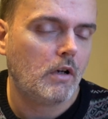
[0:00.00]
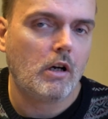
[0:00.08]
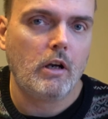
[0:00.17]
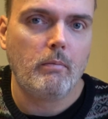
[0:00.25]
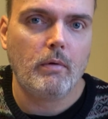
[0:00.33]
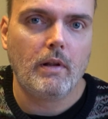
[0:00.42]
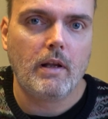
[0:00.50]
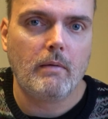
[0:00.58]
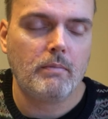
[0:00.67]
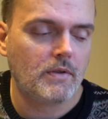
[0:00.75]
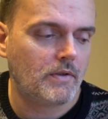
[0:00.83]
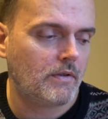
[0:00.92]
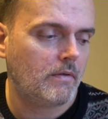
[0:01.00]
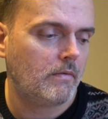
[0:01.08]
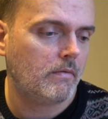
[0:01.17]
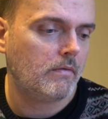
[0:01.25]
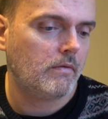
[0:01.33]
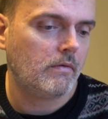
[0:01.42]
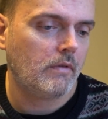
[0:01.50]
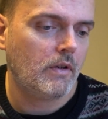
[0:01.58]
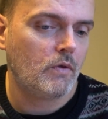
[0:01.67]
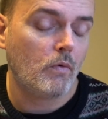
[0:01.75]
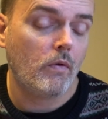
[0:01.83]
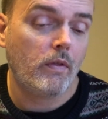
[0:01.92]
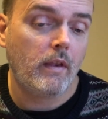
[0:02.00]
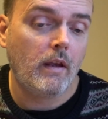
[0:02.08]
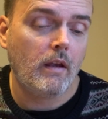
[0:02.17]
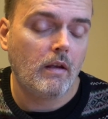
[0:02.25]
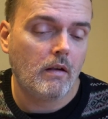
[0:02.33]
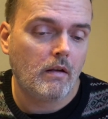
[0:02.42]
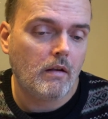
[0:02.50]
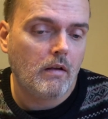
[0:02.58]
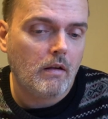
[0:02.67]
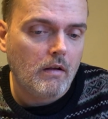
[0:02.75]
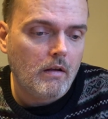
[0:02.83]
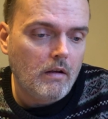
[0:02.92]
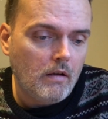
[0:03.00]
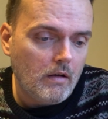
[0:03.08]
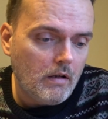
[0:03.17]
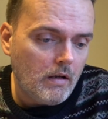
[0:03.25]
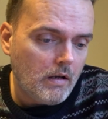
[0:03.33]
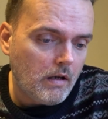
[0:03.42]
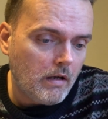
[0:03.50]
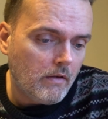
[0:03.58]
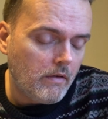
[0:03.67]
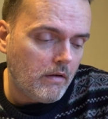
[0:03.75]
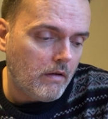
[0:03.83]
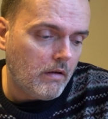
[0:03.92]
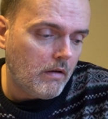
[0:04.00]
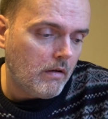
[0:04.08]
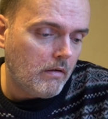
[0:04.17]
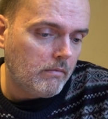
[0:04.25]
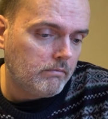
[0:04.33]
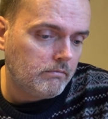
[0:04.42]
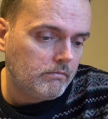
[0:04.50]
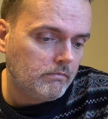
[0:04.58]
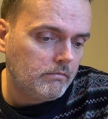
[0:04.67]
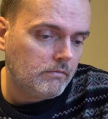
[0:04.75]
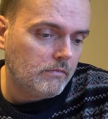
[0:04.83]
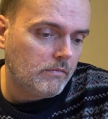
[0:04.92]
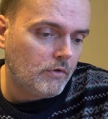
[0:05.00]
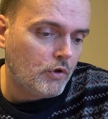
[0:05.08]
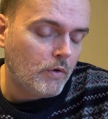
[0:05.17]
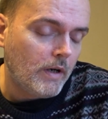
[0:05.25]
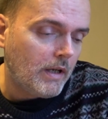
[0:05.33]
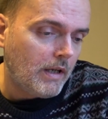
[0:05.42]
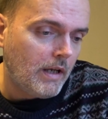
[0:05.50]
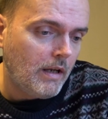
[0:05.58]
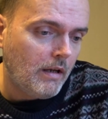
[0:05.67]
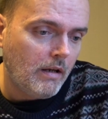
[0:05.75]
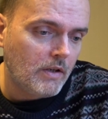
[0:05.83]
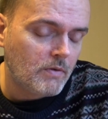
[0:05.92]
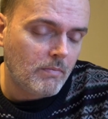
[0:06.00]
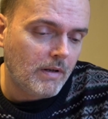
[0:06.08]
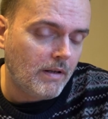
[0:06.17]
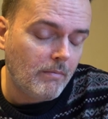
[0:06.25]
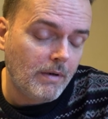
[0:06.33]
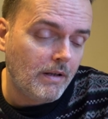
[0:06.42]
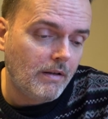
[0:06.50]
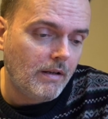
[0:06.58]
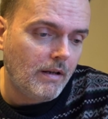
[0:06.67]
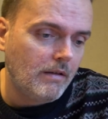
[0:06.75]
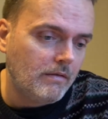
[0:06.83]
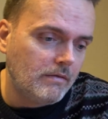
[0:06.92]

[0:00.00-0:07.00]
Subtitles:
hyperlapse is one thing, and tracking is many things.